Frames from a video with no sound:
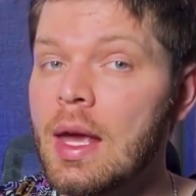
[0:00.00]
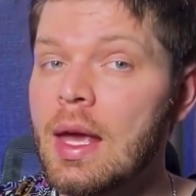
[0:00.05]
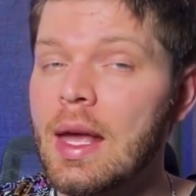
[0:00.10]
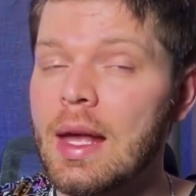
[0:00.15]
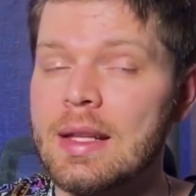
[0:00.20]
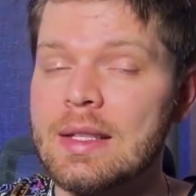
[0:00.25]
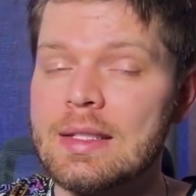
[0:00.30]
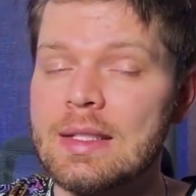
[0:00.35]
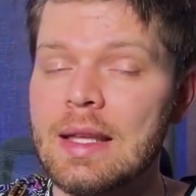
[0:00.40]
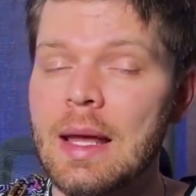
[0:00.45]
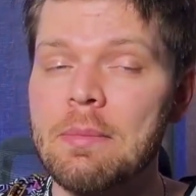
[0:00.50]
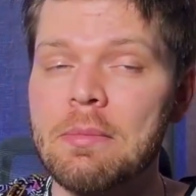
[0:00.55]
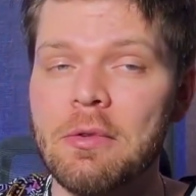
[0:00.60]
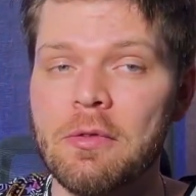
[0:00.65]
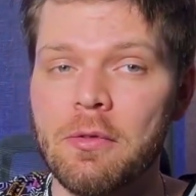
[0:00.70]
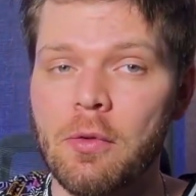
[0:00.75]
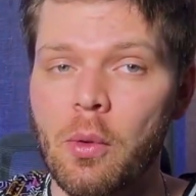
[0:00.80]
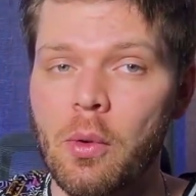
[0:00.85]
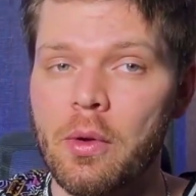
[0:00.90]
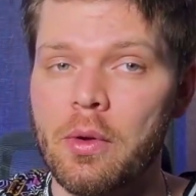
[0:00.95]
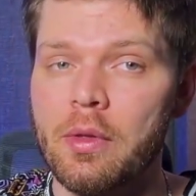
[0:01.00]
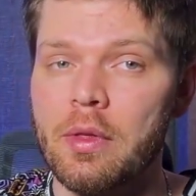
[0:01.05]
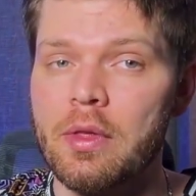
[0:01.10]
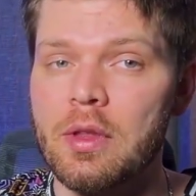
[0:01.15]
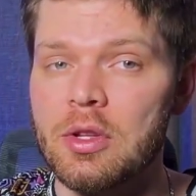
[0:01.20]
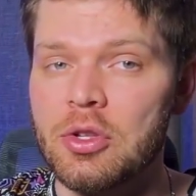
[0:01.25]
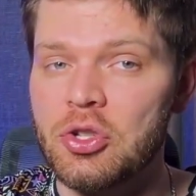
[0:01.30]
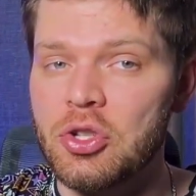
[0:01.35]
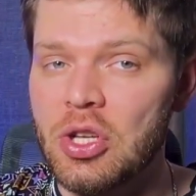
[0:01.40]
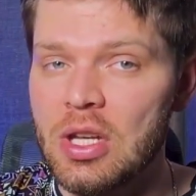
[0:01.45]
except for
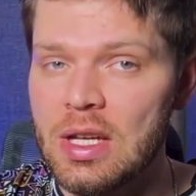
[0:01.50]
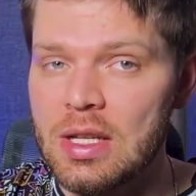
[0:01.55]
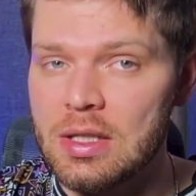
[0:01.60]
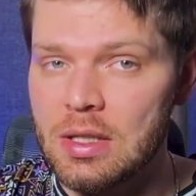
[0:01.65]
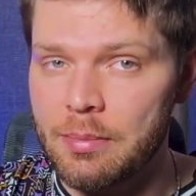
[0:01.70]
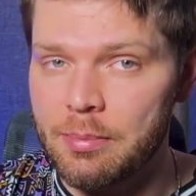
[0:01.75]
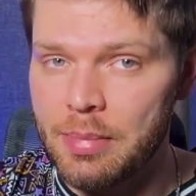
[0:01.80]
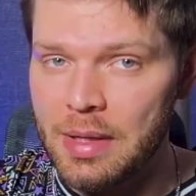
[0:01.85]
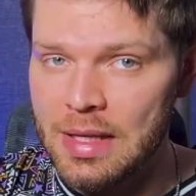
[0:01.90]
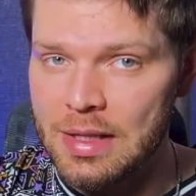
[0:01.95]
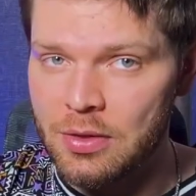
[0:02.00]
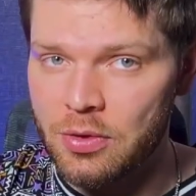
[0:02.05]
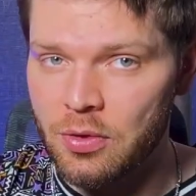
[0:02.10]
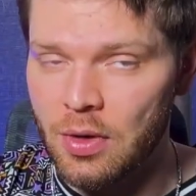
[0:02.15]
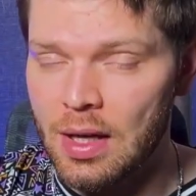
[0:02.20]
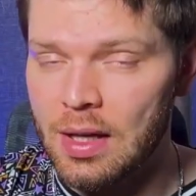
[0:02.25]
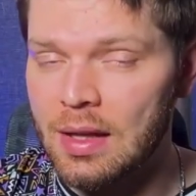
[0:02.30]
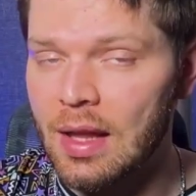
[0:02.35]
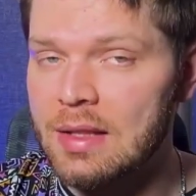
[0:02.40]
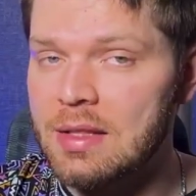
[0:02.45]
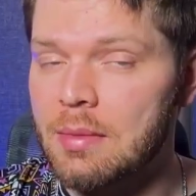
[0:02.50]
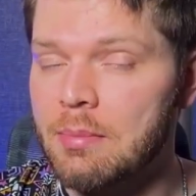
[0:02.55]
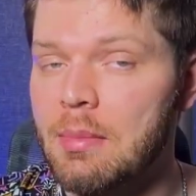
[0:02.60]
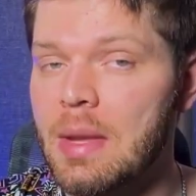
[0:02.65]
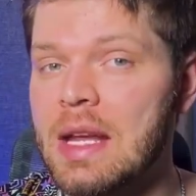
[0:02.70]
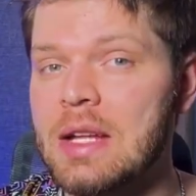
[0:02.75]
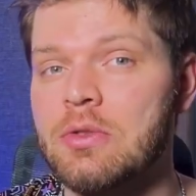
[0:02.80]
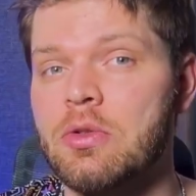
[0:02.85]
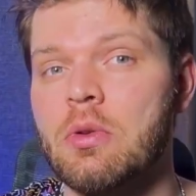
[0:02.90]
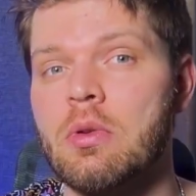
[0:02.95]
the G to B string. That's a
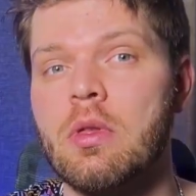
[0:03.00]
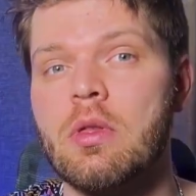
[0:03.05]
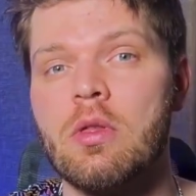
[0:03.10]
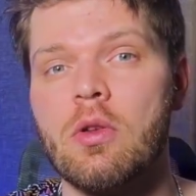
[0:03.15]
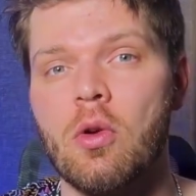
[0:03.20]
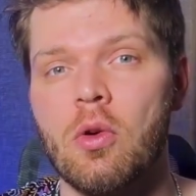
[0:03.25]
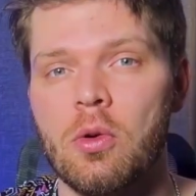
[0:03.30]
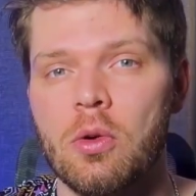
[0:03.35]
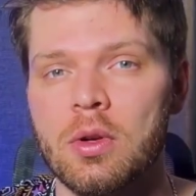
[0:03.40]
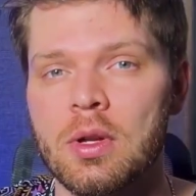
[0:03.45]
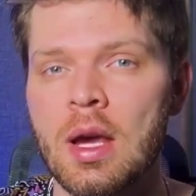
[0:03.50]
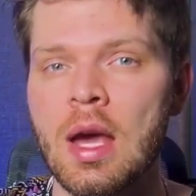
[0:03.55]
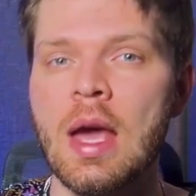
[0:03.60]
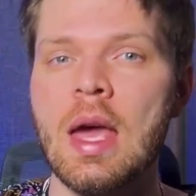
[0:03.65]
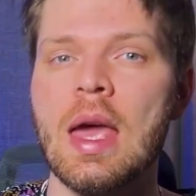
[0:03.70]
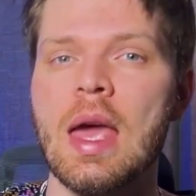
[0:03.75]
major third.